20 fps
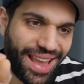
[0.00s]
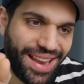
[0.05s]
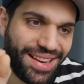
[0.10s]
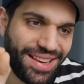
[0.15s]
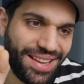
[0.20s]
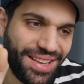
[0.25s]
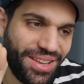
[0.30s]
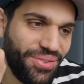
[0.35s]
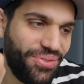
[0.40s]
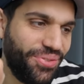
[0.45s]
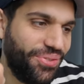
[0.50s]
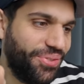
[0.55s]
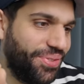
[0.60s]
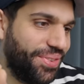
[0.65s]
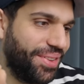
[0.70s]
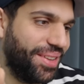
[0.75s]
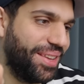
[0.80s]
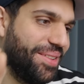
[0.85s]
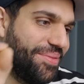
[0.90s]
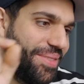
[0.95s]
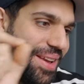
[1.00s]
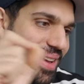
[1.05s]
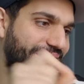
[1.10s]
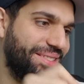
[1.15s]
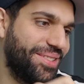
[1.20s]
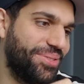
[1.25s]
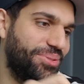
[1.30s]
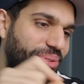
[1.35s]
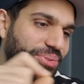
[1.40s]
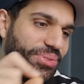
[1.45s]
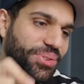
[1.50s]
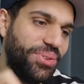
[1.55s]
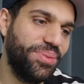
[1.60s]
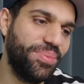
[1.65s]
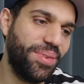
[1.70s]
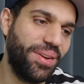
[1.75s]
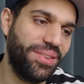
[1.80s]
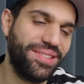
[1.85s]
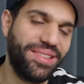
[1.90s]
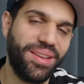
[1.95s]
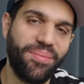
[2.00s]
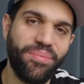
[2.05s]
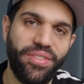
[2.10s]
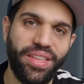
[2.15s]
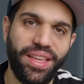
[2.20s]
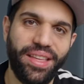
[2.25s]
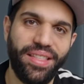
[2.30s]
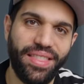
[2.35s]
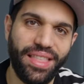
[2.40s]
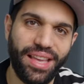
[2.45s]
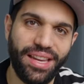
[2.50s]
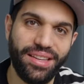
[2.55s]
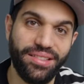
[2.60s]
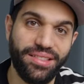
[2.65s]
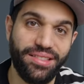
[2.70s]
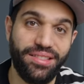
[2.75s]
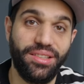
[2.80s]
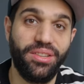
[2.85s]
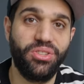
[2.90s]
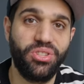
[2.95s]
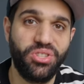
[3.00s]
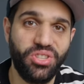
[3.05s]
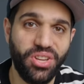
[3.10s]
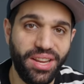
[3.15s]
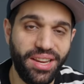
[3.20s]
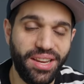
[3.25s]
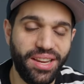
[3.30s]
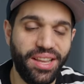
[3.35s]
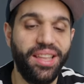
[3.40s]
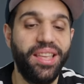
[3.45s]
And if he makes a review about something that is shit,